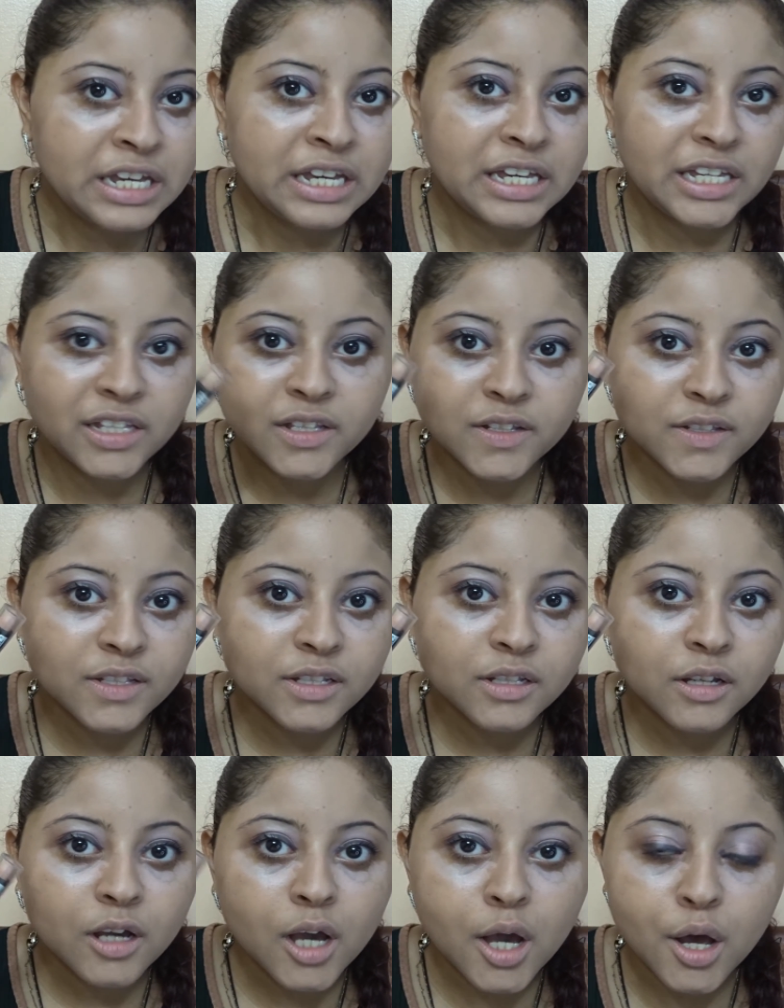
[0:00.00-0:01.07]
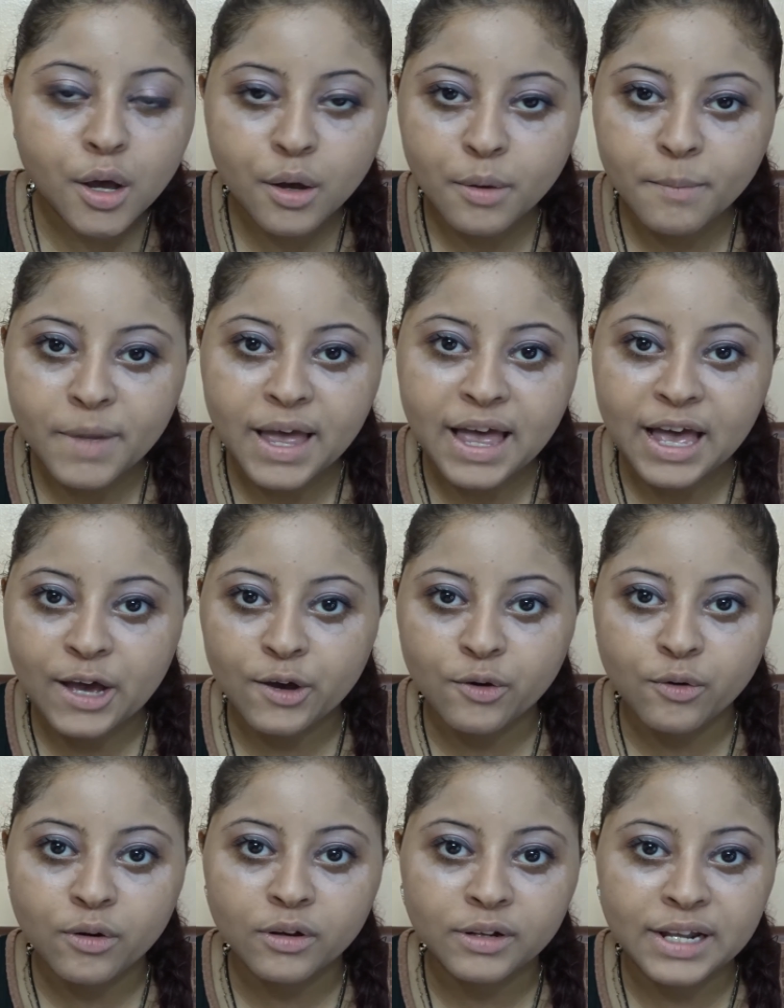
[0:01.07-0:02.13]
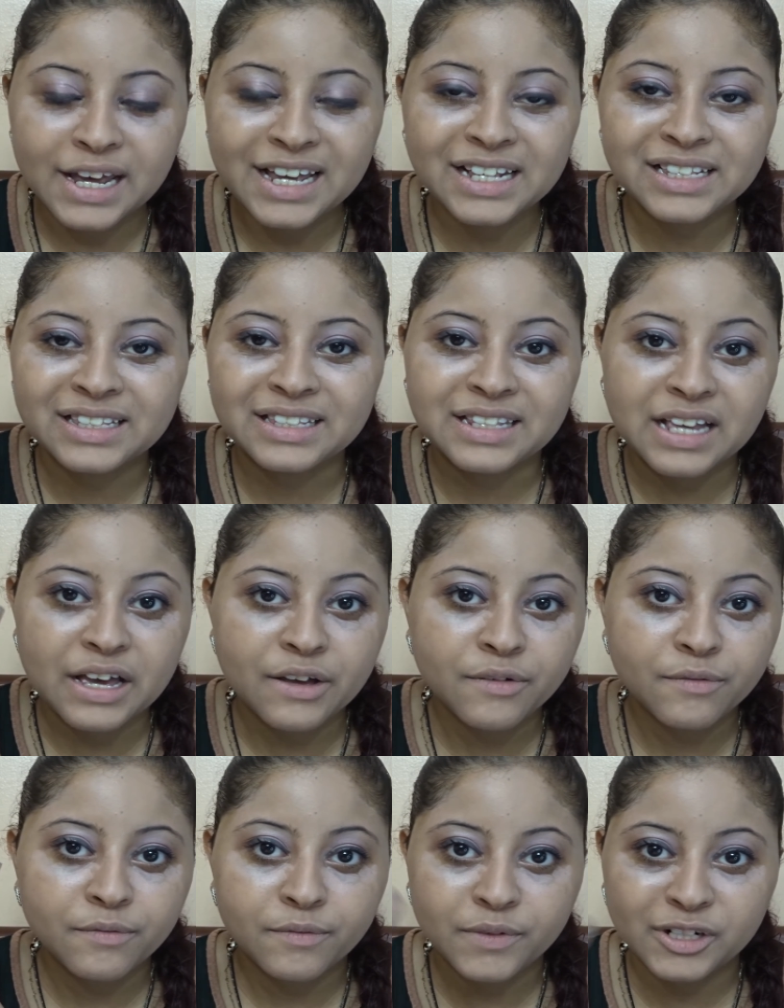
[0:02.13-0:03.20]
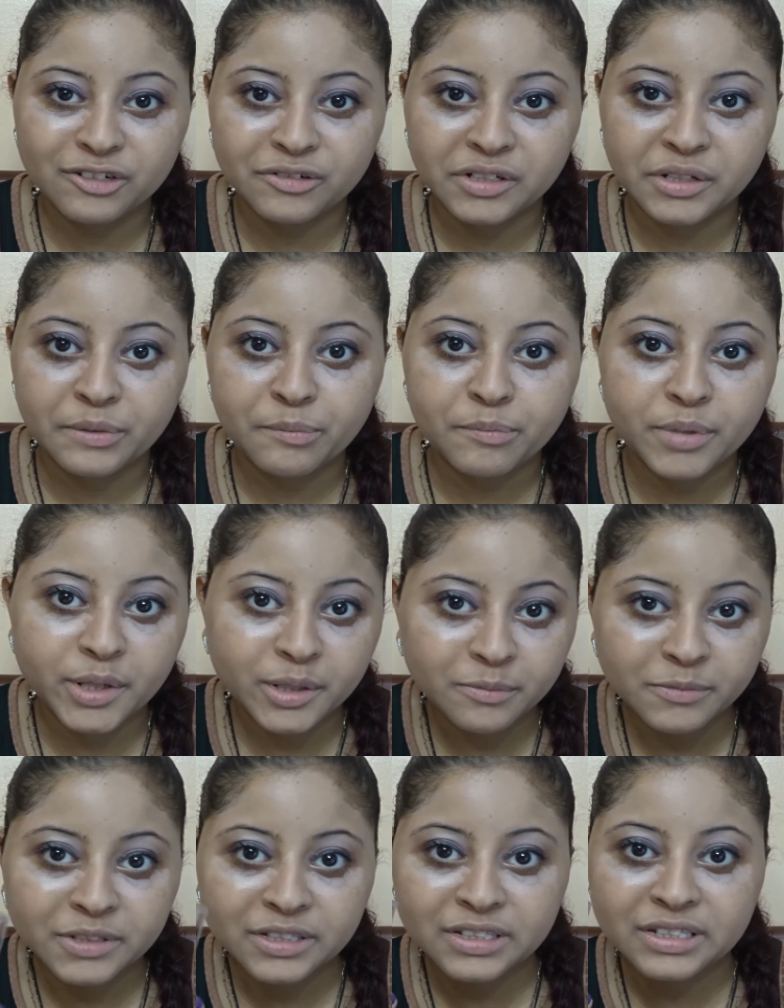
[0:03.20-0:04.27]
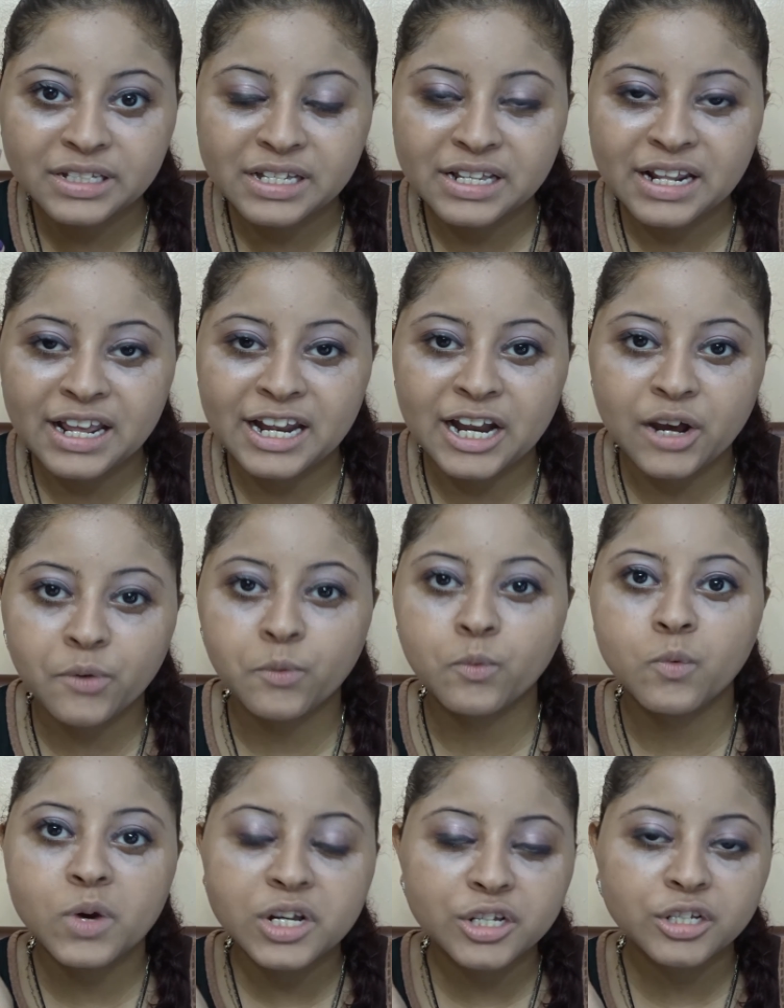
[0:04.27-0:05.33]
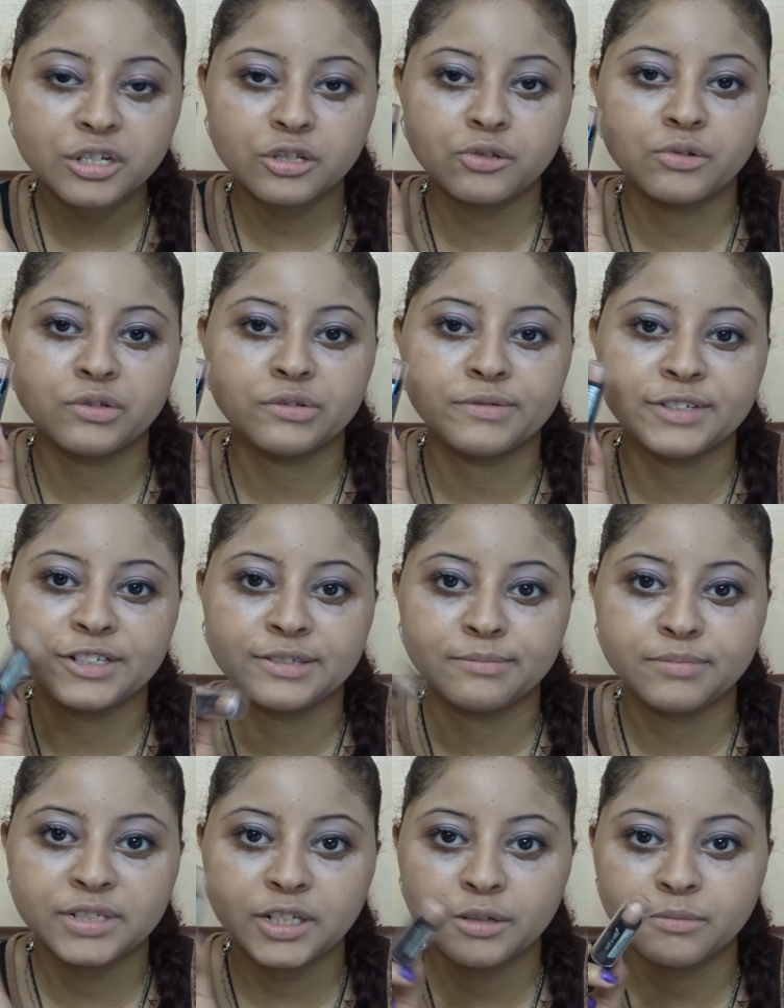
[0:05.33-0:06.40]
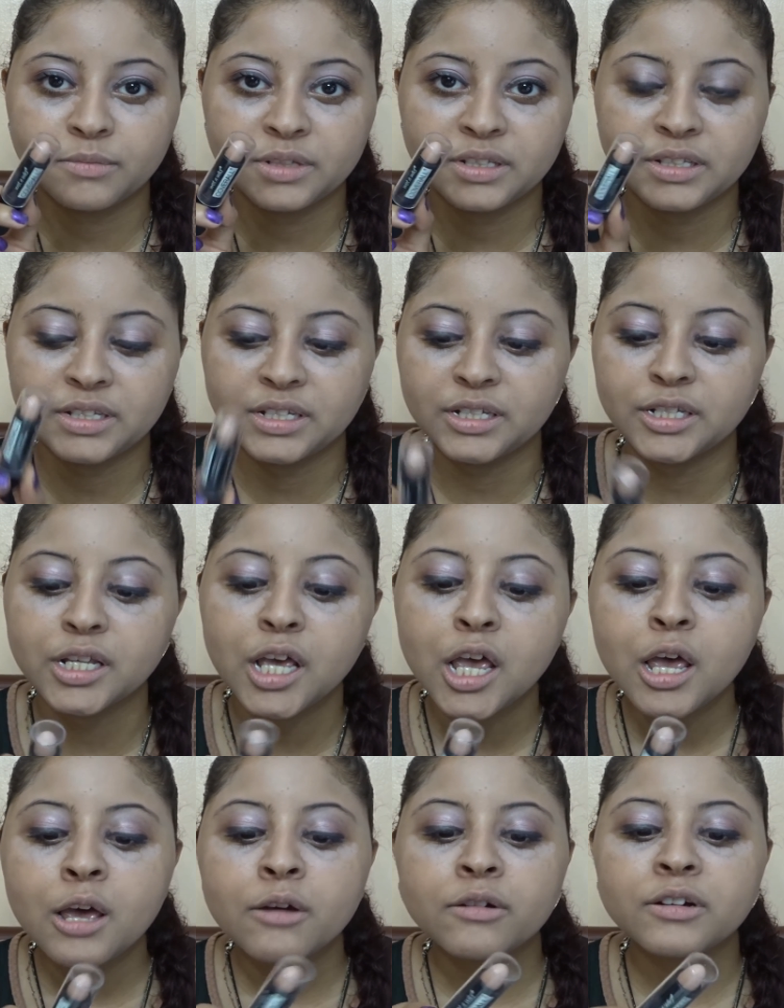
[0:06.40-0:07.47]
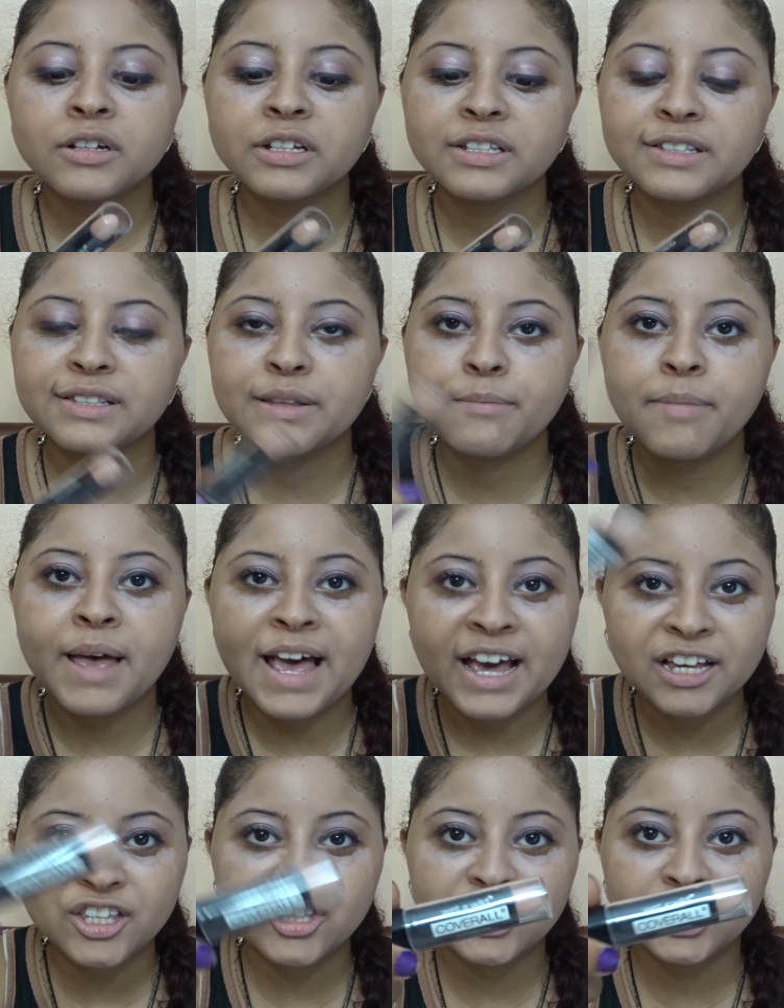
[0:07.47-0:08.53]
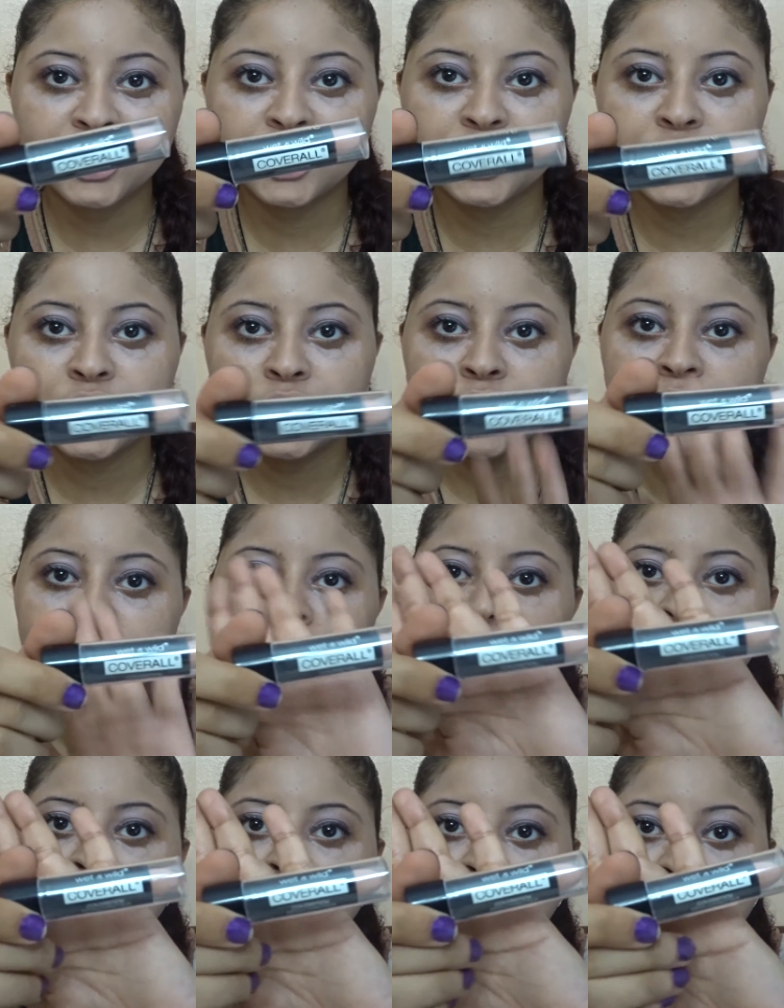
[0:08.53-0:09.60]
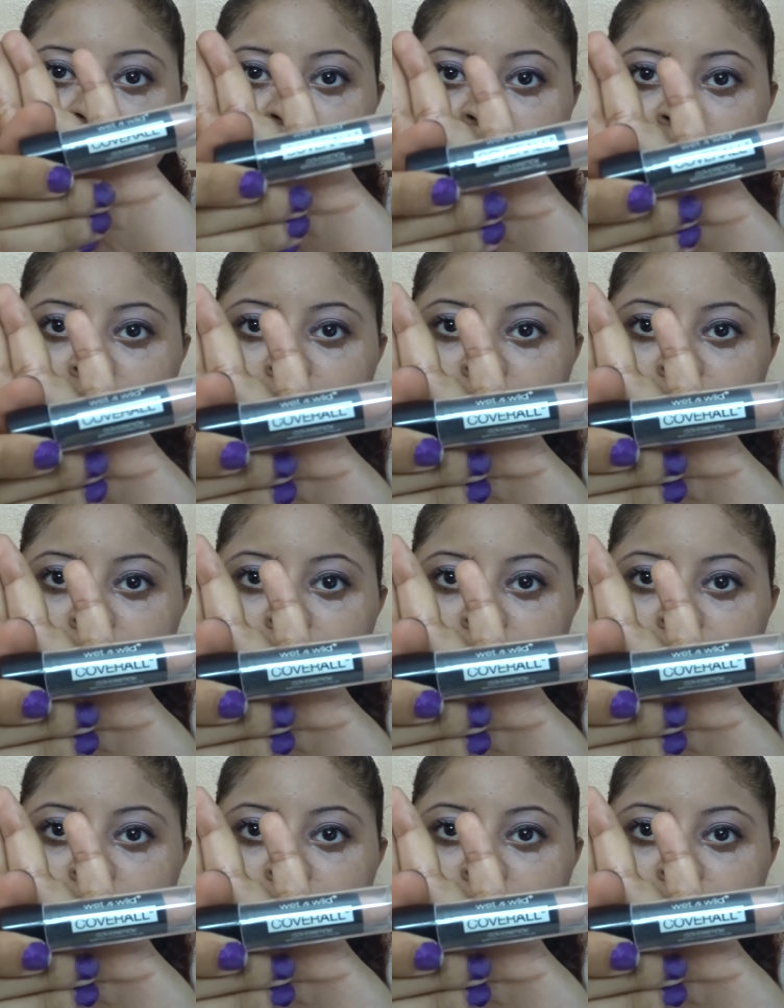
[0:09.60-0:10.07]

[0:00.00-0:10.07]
It doesn't come out a lot. It's not very pigmented, and I wish this was very pigmented because the packaging is